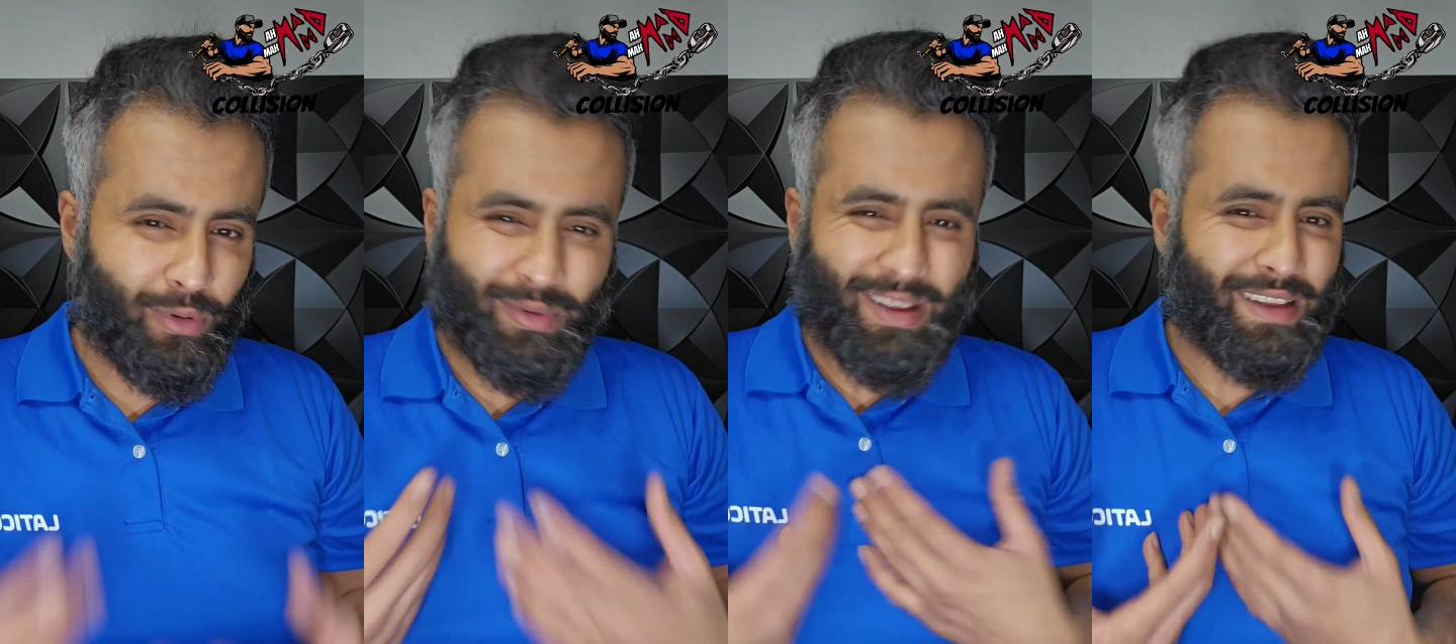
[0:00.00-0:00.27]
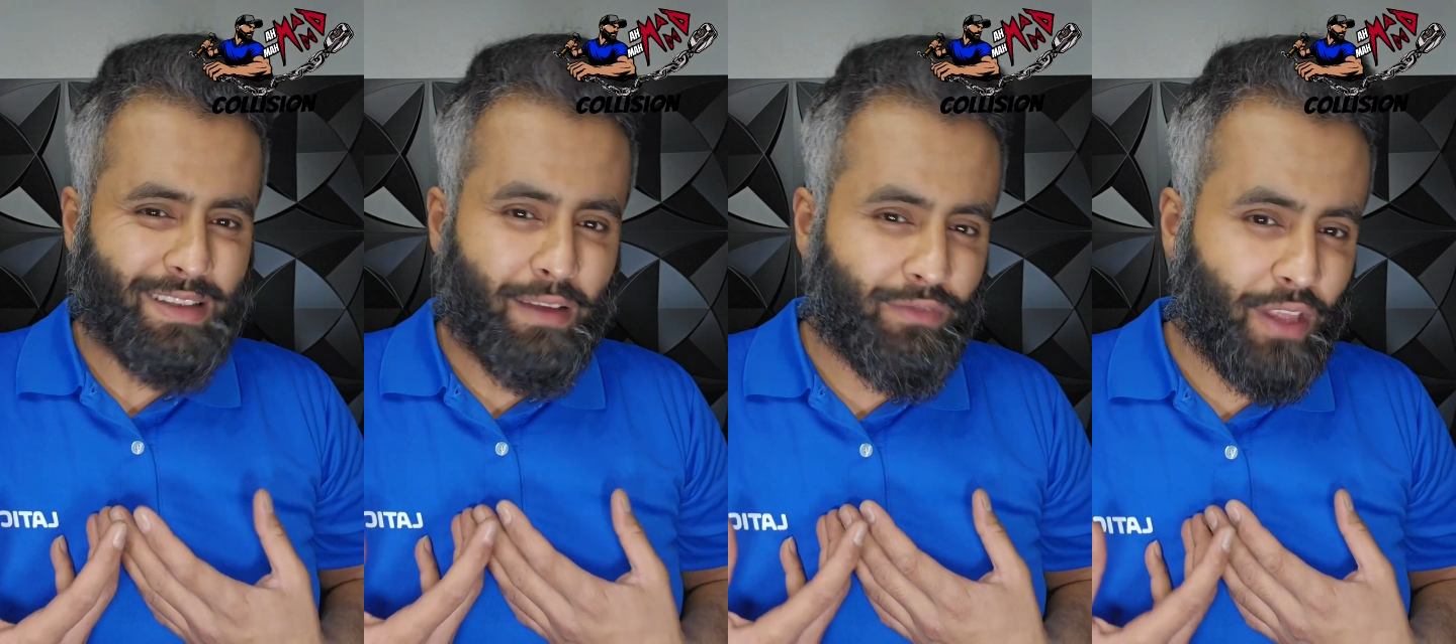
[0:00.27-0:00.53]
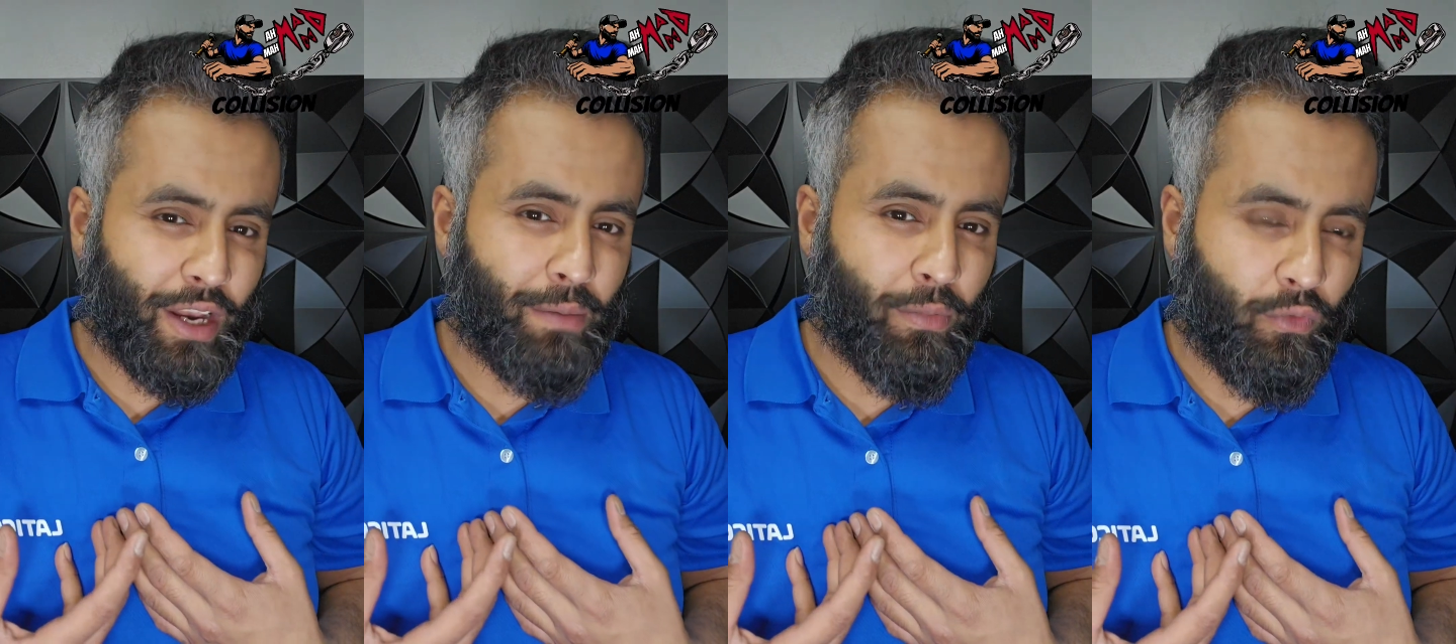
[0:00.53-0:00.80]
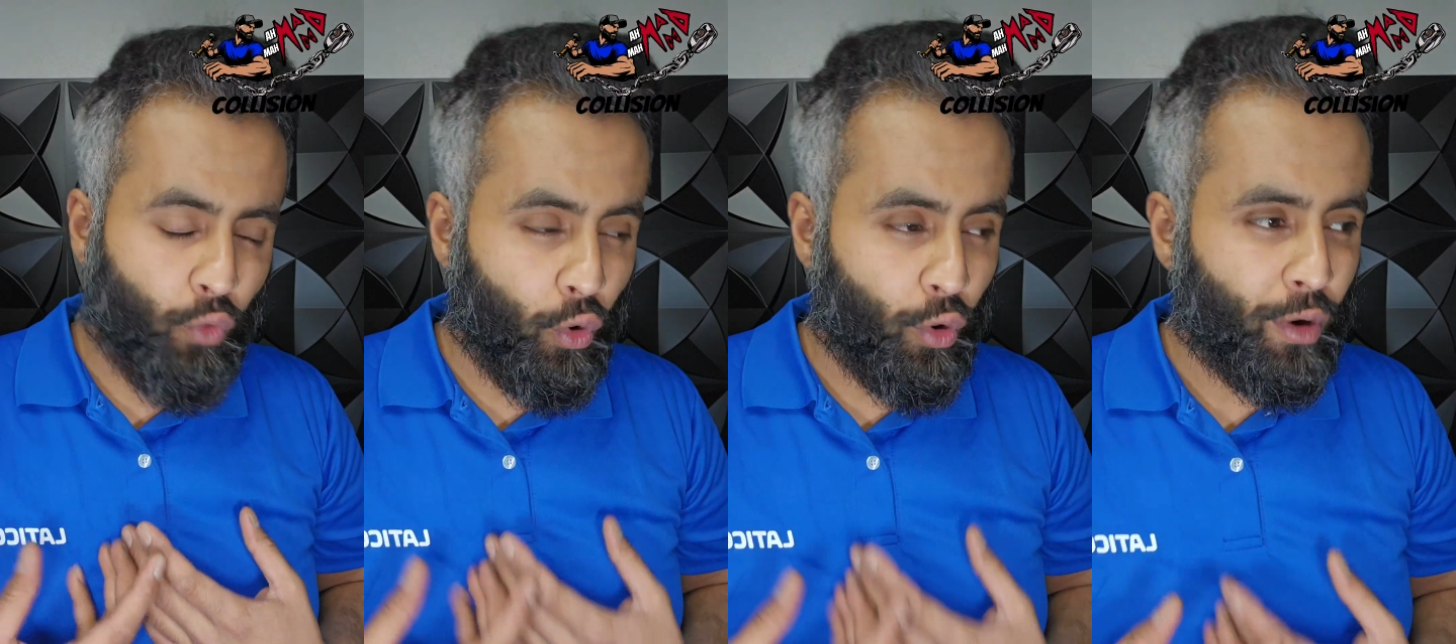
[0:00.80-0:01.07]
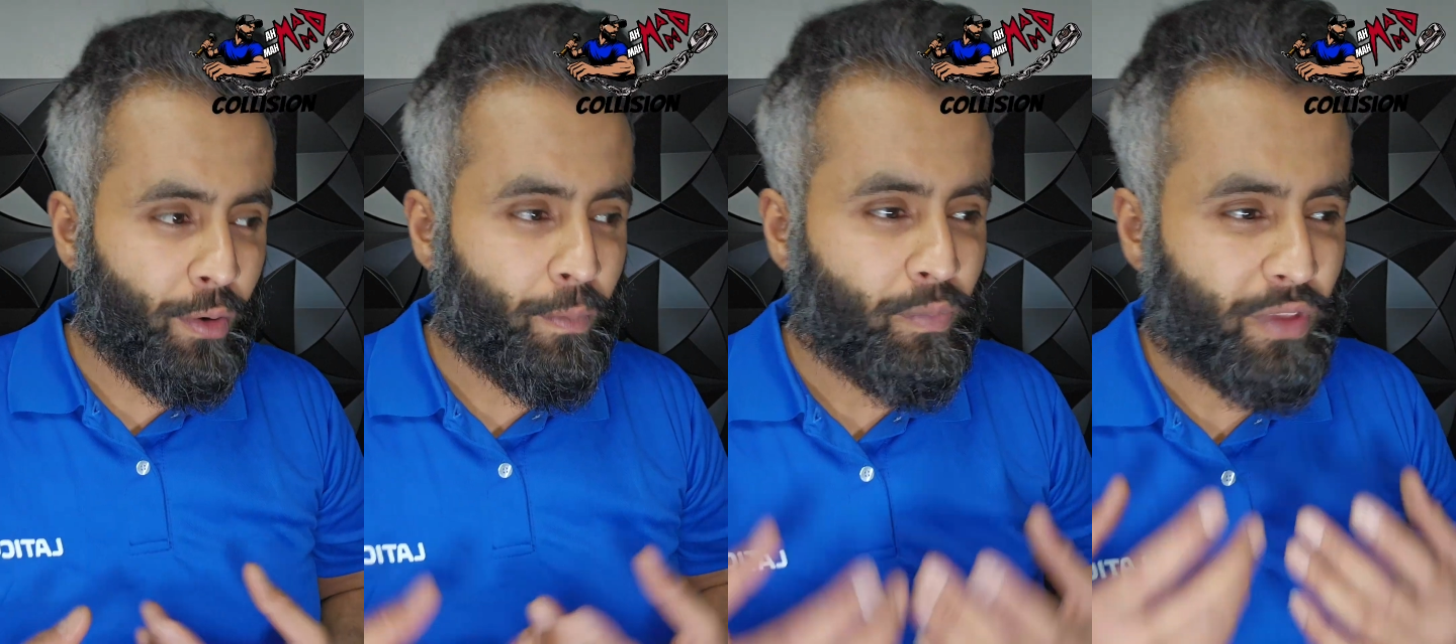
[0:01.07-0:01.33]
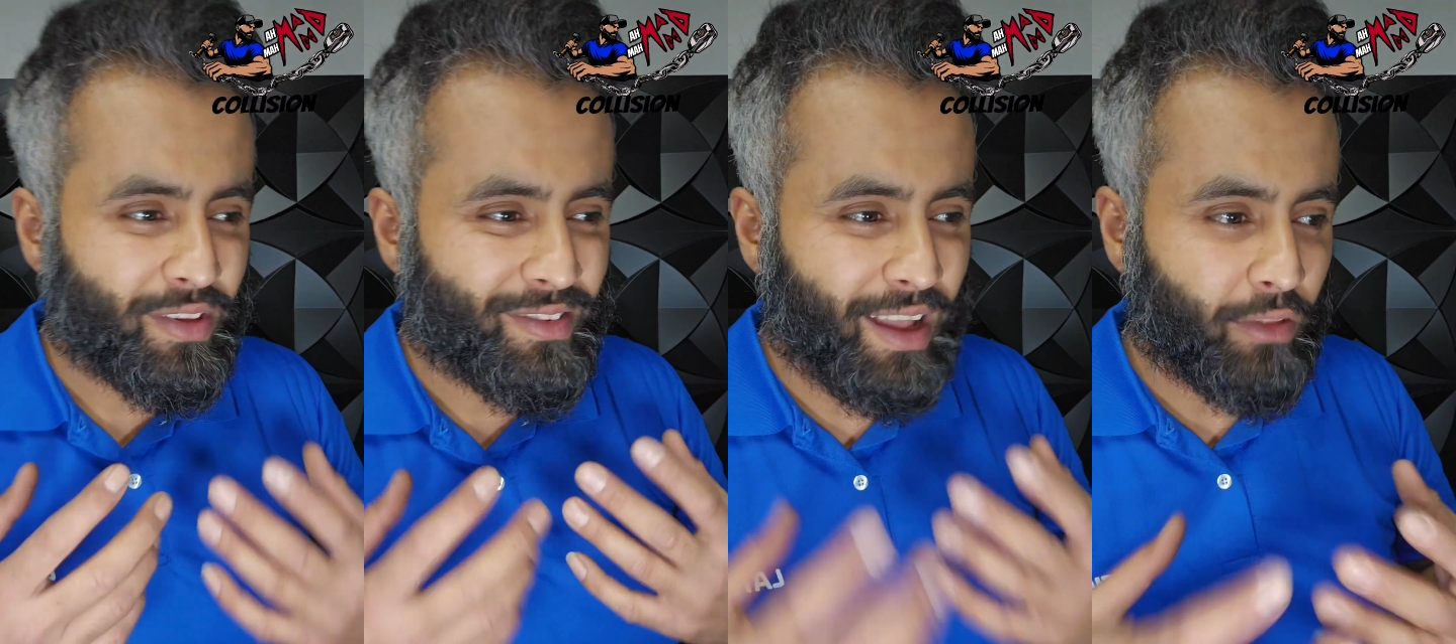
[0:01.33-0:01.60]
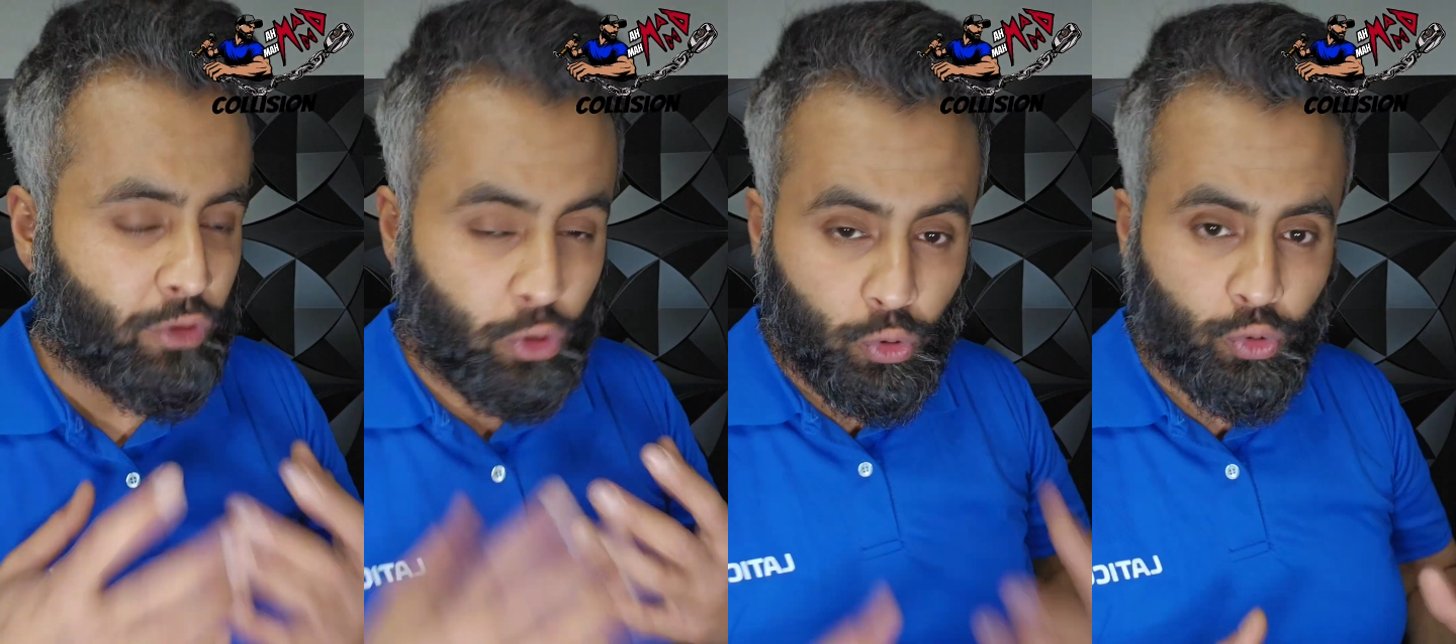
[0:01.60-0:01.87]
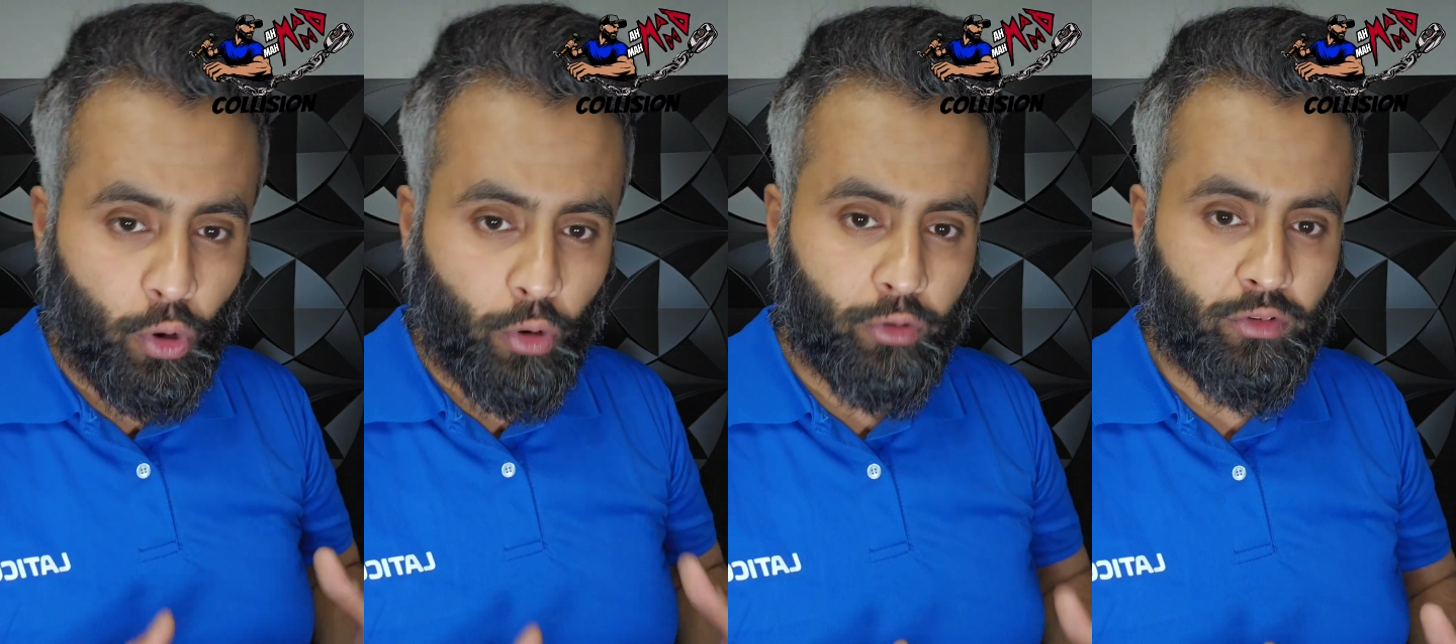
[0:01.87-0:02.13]
Because I've done it before, it's not too
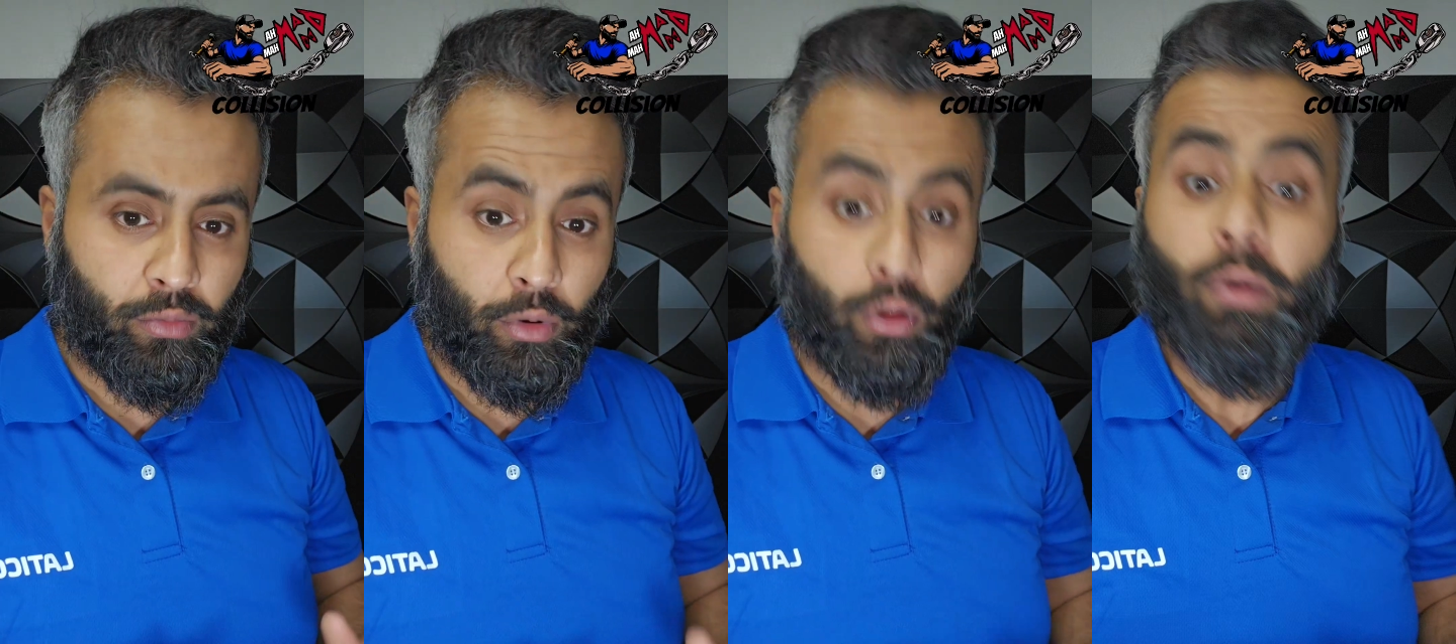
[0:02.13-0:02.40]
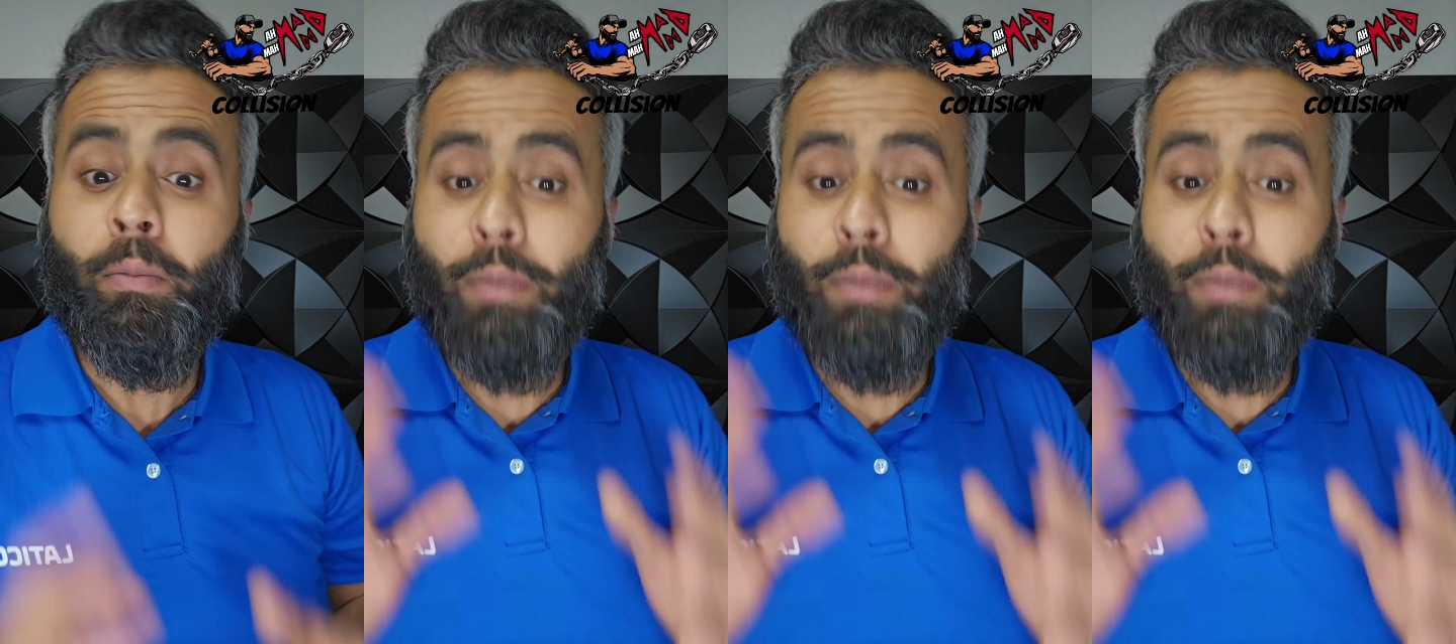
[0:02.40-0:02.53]
noticeable.